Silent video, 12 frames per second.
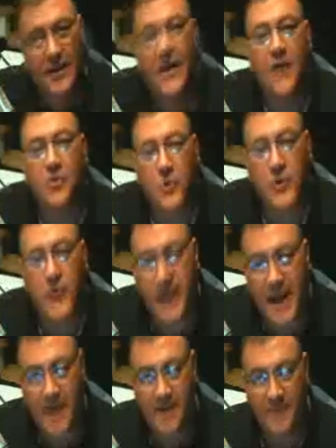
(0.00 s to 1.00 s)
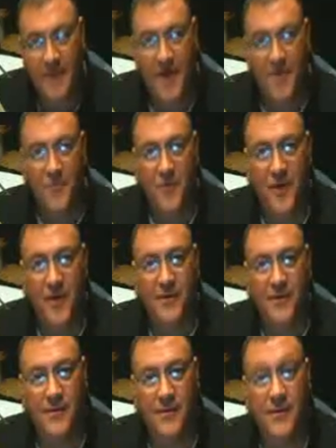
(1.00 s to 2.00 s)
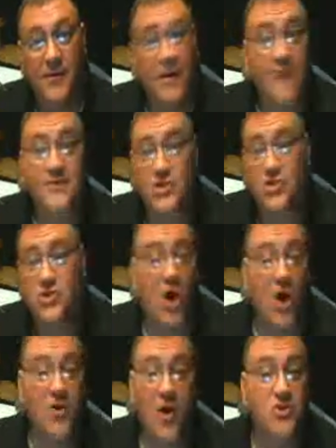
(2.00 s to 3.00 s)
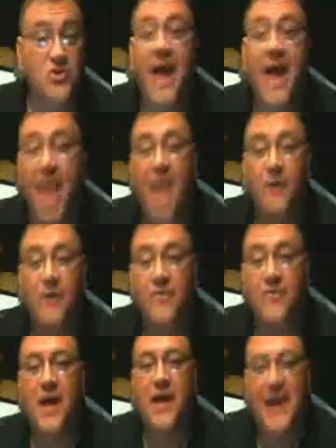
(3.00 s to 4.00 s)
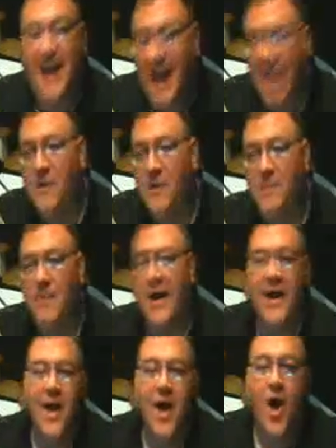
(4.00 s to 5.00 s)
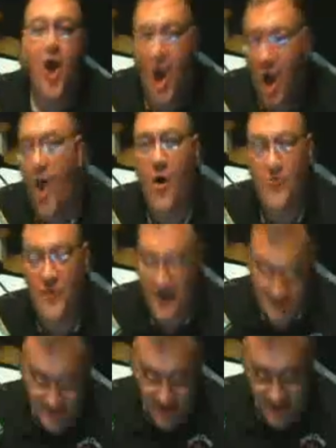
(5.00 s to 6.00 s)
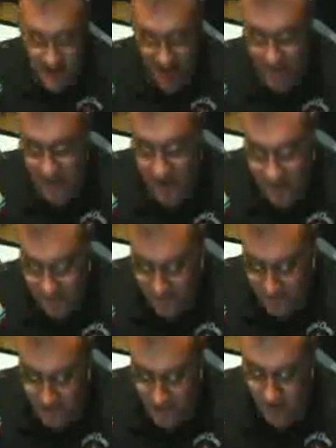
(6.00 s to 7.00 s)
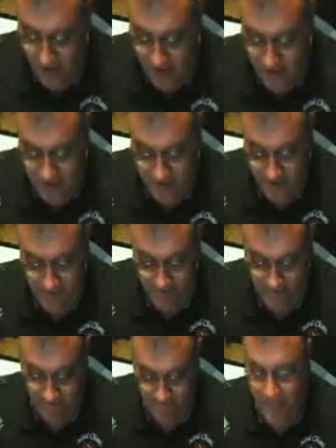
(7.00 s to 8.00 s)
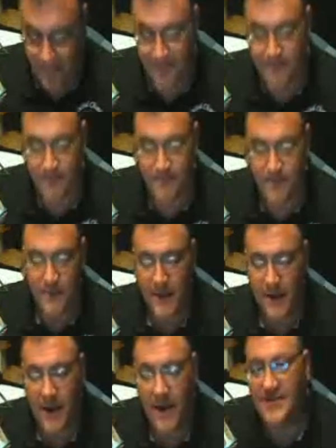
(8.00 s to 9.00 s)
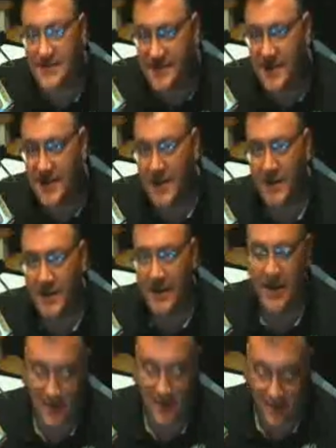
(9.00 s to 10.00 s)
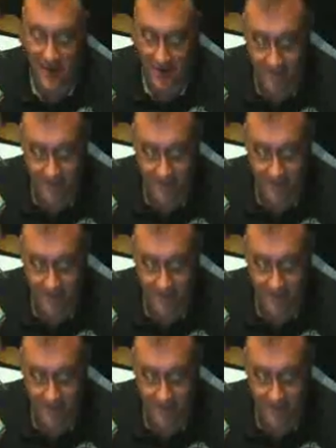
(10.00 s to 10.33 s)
God created him that way. God's in charge of everything and everybody all the time. God is in charge. I can sleep at night now.